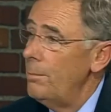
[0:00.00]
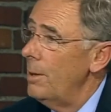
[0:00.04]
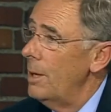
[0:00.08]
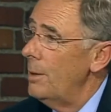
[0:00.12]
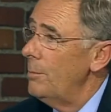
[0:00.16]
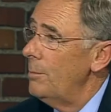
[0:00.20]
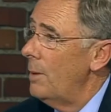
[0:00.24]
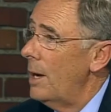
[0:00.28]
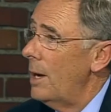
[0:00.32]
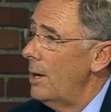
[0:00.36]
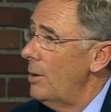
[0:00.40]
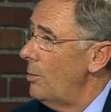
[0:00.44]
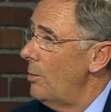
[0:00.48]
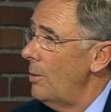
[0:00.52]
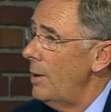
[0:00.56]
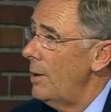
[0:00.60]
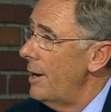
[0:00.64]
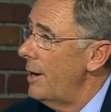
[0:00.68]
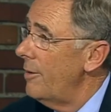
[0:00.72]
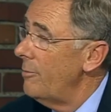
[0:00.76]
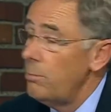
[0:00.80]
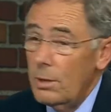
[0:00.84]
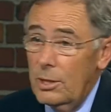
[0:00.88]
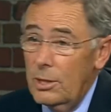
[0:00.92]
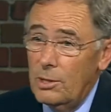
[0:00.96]
And by the
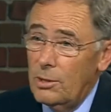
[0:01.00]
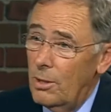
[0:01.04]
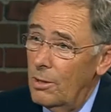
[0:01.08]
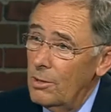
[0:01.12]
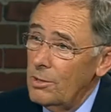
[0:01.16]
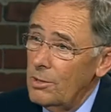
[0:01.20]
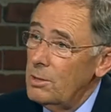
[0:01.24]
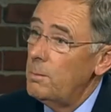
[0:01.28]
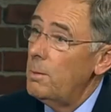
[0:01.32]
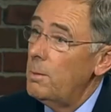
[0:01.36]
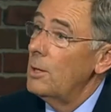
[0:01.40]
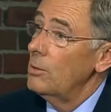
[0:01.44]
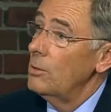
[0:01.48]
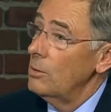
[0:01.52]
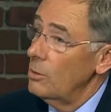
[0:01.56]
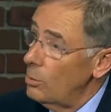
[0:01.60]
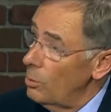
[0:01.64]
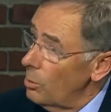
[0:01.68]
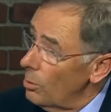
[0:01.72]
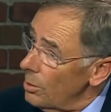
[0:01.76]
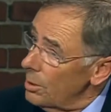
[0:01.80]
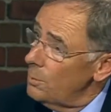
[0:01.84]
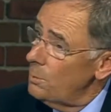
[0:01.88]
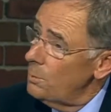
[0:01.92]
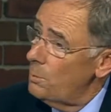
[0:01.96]
way, everybody talks about the
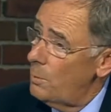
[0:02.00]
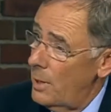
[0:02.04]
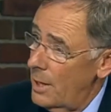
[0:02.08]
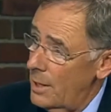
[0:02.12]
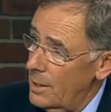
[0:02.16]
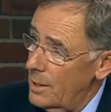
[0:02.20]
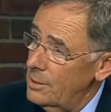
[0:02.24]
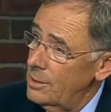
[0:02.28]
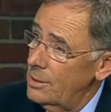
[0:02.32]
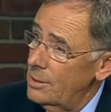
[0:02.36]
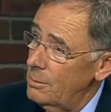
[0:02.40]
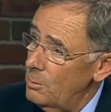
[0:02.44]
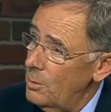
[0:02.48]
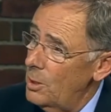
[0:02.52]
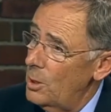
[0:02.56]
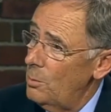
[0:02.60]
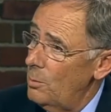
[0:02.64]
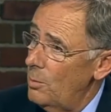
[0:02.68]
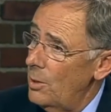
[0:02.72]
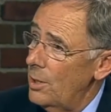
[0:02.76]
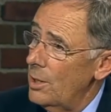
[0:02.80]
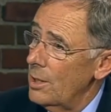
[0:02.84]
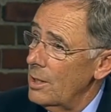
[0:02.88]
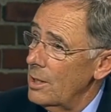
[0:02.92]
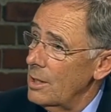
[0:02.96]
quarterbacks in the
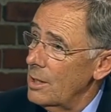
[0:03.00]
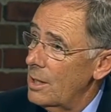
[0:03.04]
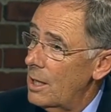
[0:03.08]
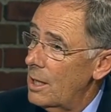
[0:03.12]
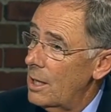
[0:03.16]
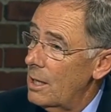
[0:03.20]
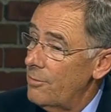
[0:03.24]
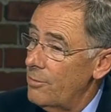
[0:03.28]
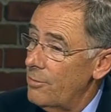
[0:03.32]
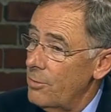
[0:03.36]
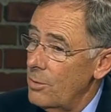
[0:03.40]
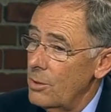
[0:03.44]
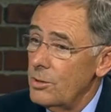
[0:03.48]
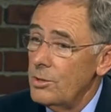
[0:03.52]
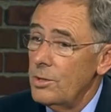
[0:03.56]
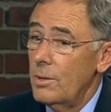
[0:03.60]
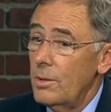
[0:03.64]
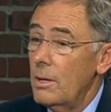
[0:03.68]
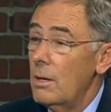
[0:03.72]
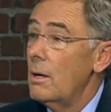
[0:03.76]
Mid-American Conference.